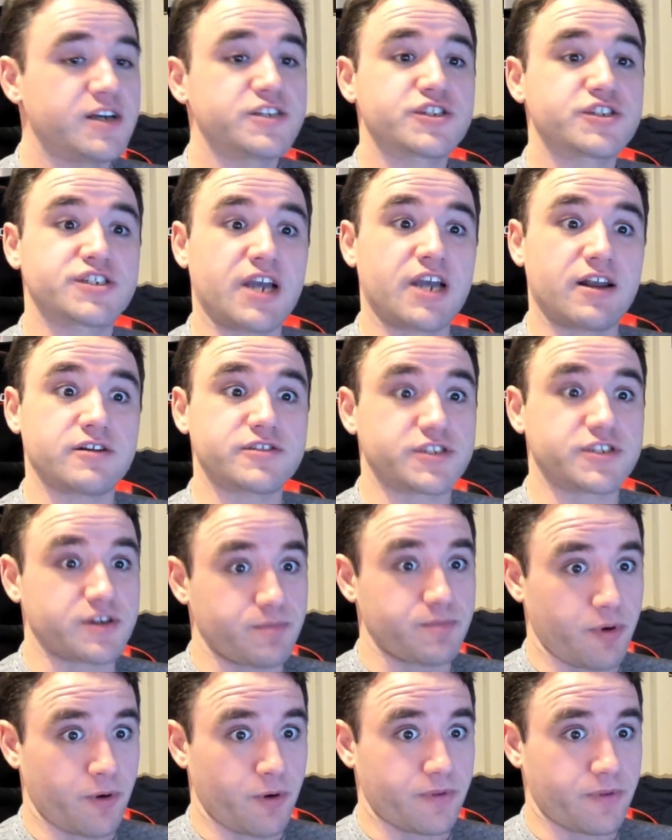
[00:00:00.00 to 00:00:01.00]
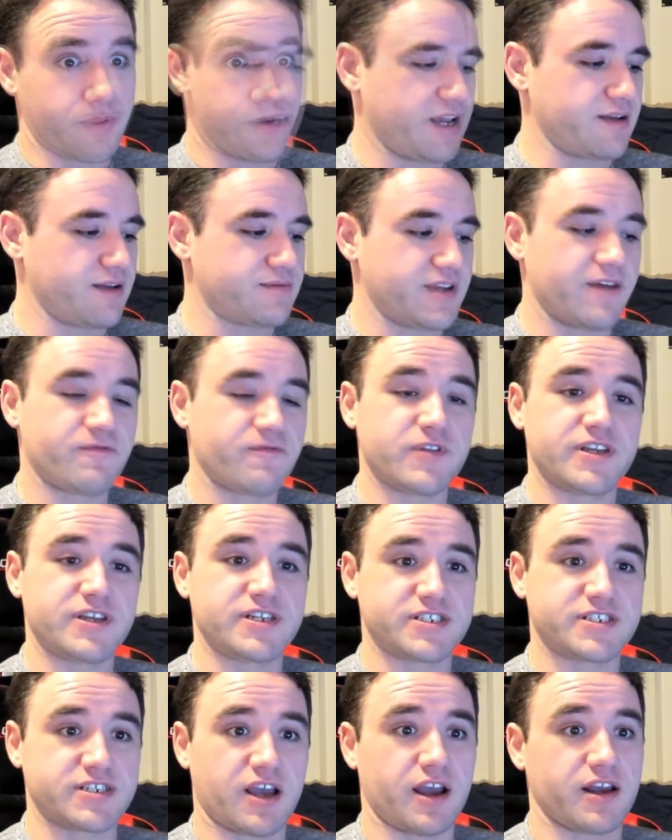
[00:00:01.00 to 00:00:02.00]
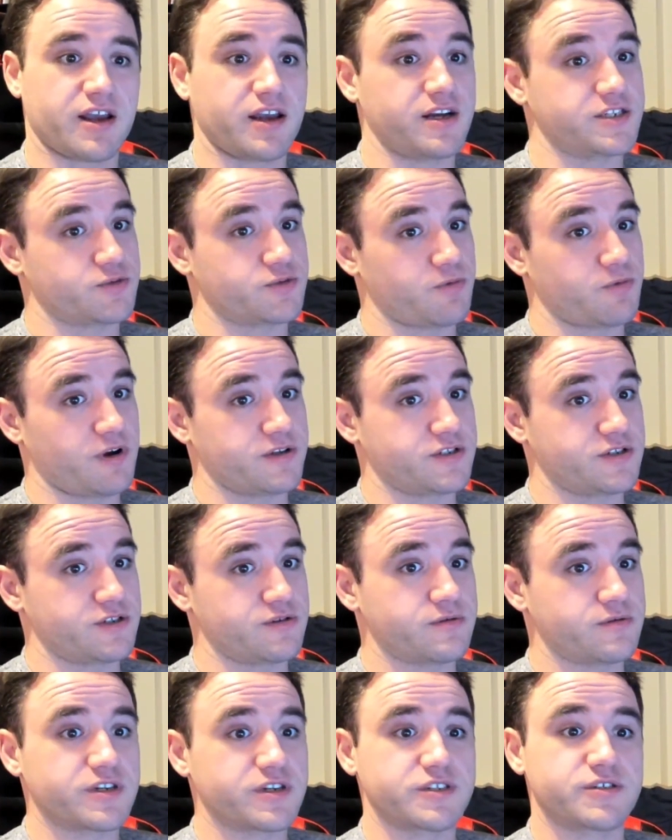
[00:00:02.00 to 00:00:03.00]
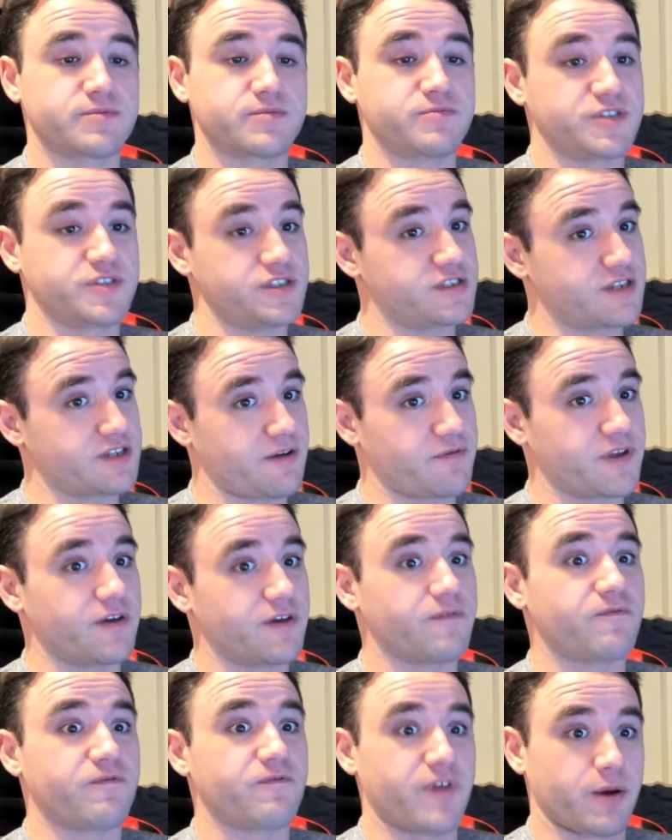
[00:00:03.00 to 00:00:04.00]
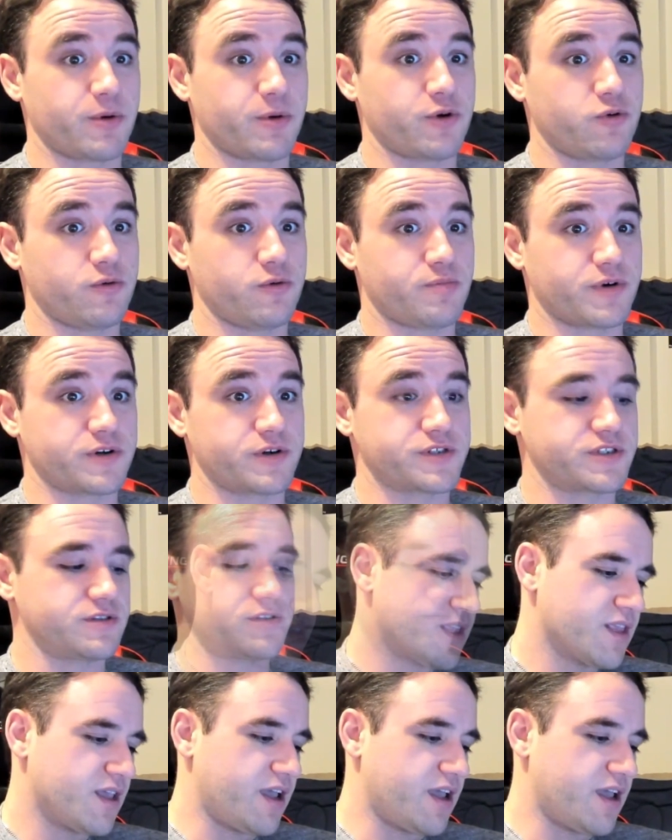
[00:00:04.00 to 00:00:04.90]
Shoutouts to both of them. Definitely to Saya as well too, because she's definitely a very cool person.